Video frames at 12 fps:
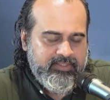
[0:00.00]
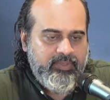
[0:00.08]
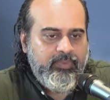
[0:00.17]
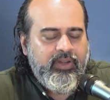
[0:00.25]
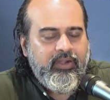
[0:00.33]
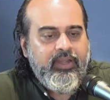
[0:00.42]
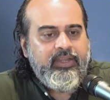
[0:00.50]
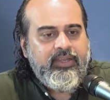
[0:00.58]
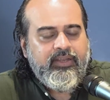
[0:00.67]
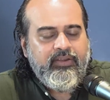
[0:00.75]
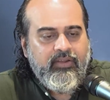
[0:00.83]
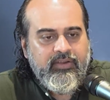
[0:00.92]

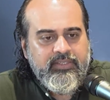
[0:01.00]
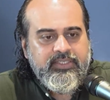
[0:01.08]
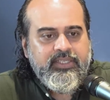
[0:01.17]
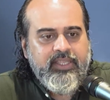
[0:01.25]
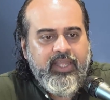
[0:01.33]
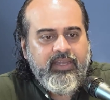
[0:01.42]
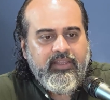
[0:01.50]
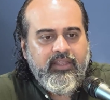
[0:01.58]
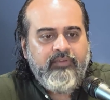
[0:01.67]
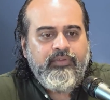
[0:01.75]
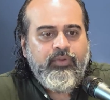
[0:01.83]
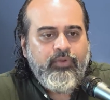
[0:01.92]
Similarly, technology can
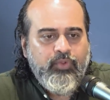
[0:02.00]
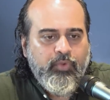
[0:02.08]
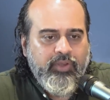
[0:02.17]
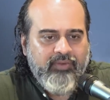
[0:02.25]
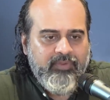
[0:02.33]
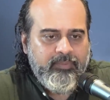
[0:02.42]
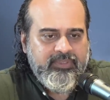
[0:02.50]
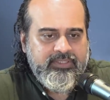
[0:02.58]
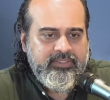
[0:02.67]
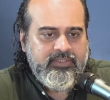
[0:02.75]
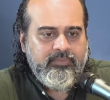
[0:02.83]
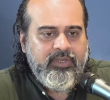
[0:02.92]
give you nuclear
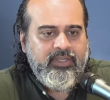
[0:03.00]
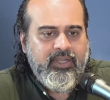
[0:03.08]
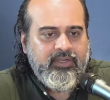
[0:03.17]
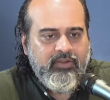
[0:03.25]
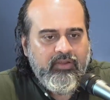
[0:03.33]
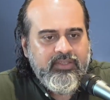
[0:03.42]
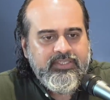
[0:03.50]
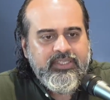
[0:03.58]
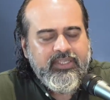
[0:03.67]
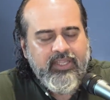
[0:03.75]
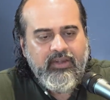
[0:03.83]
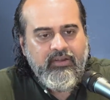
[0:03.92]
weapons, but technology